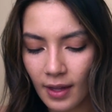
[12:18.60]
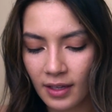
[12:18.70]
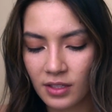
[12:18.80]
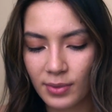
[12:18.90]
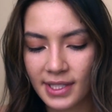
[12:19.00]

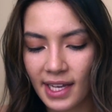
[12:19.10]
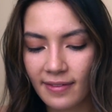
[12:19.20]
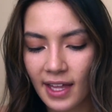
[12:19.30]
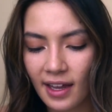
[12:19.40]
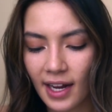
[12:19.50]
So we
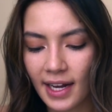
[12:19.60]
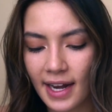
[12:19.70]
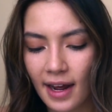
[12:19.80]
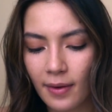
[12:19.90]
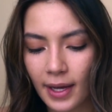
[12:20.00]
save that, and
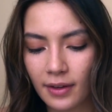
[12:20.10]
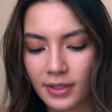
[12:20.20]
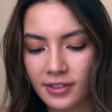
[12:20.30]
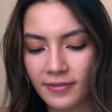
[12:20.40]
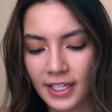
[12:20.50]
now I go
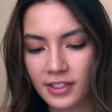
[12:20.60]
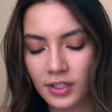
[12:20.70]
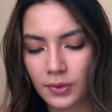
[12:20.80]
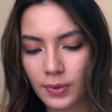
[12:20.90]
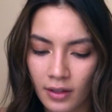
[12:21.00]
into
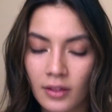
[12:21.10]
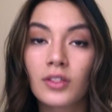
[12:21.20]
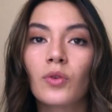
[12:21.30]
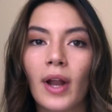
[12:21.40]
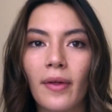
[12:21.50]
Facetune.
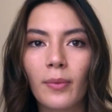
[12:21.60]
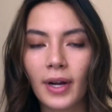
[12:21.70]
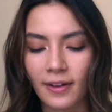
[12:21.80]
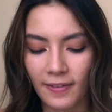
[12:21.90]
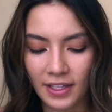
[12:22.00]
So now that we're
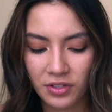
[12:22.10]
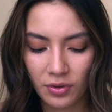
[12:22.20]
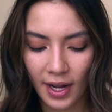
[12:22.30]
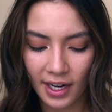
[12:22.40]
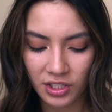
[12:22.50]
in
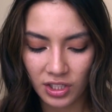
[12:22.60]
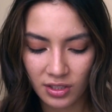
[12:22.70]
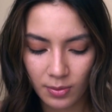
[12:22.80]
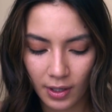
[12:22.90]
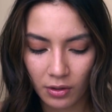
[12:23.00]
Facetune, I actually
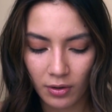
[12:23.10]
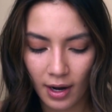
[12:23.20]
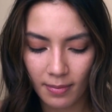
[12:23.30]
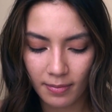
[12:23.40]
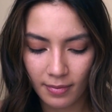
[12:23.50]
just want to
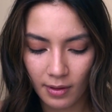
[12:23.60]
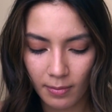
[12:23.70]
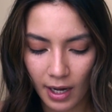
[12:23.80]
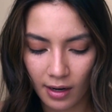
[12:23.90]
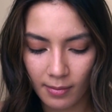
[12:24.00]
crop the
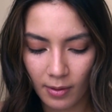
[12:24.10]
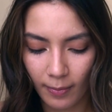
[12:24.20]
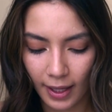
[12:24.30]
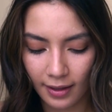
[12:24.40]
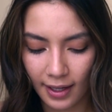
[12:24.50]
bottom of
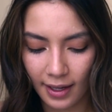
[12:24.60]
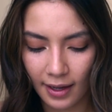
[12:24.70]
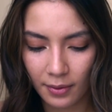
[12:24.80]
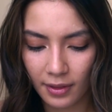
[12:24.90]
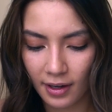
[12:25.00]
my leg
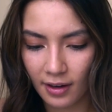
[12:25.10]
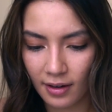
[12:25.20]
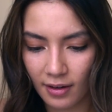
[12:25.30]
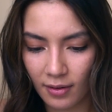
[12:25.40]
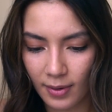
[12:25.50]
out there. I
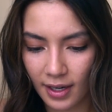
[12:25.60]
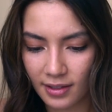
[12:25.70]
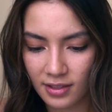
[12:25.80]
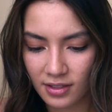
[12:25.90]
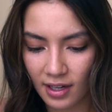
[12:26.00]
don't know why,
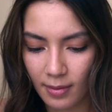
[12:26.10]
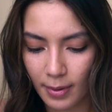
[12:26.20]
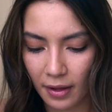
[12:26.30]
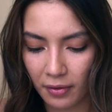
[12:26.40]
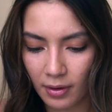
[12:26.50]
it's just kind of
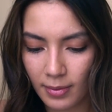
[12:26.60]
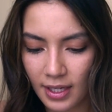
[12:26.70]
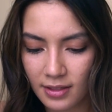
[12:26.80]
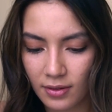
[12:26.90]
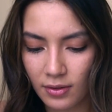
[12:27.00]
bothering
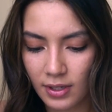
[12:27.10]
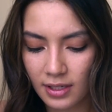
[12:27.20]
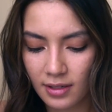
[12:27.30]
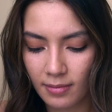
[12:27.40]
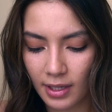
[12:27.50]
me. So you
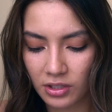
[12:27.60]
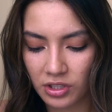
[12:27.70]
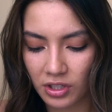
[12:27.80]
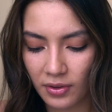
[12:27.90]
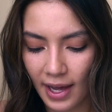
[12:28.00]
need to make
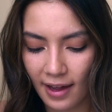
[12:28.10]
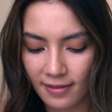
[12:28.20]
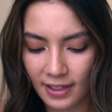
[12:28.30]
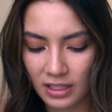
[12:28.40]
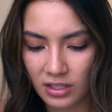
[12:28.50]
sure you
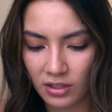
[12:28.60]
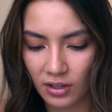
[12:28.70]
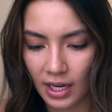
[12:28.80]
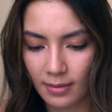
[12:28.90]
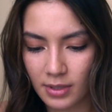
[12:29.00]
have
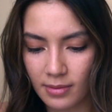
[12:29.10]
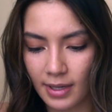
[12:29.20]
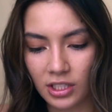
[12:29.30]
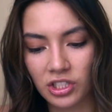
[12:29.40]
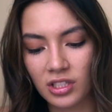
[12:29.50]
Instagram
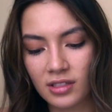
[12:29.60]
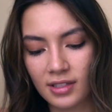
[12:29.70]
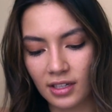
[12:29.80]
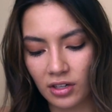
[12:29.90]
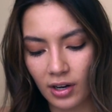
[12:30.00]
dimensions
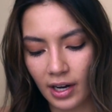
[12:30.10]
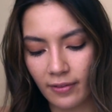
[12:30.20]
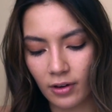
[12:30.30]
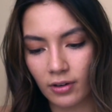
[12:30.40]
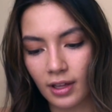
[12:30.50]
that you're kind
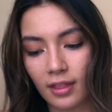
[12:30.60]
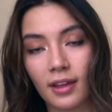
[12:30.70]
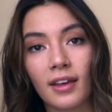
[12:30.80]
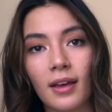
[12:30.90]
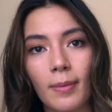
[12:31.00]
of already
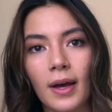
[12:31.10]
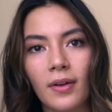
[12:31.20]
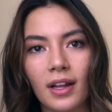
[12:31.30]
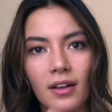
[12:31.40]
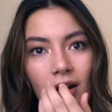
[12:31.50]
thinking
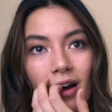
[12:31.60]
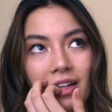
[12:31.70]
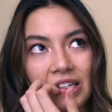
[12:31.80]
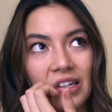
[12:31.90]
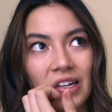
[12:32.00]
about, and not